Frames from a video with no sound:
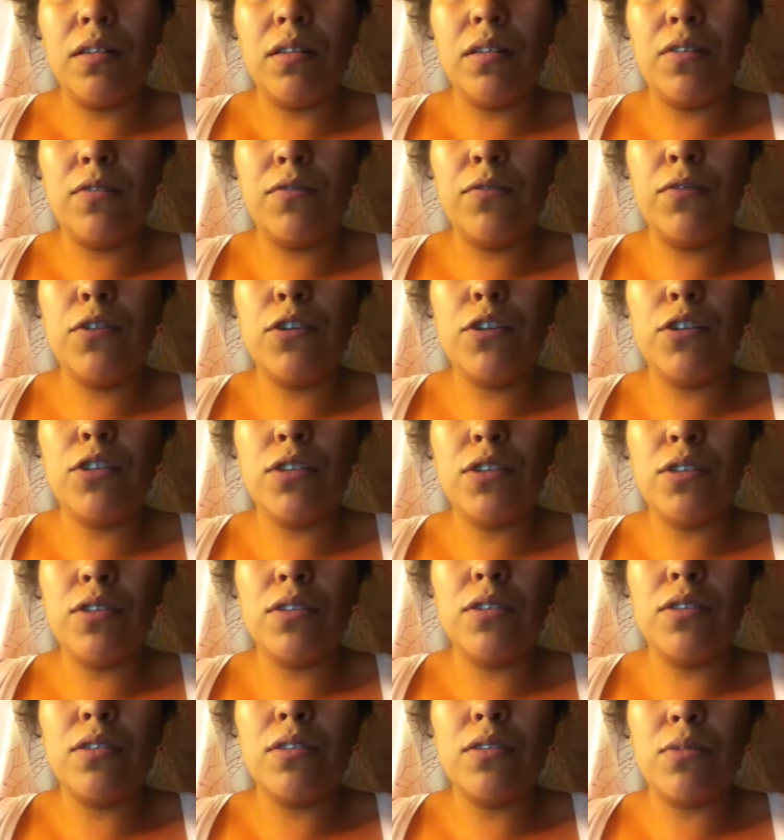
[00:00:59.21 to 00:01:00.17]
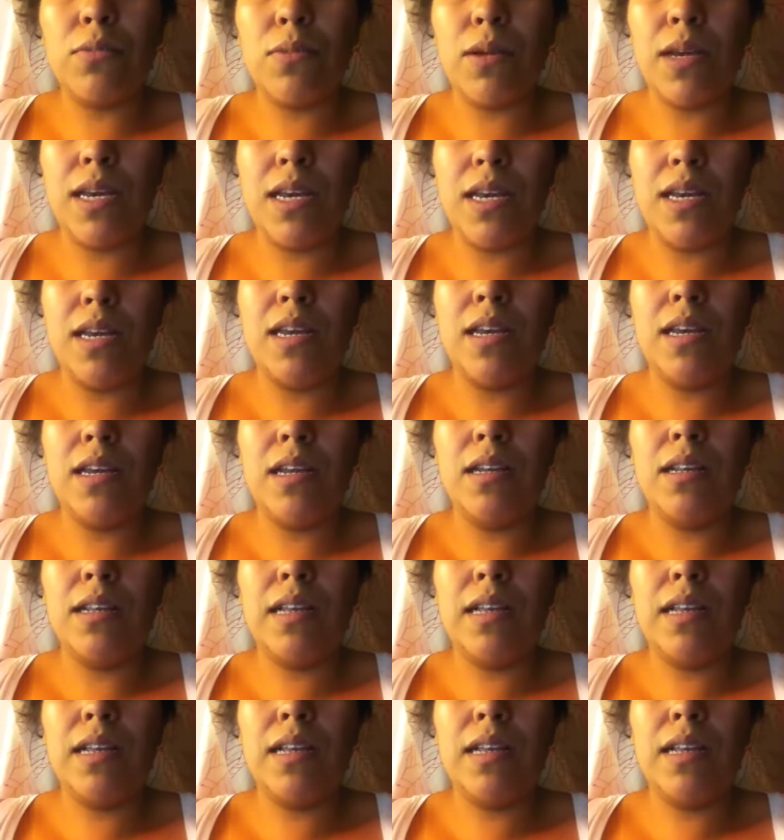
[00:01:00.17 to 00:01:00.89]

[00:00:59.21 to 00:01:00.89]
the first three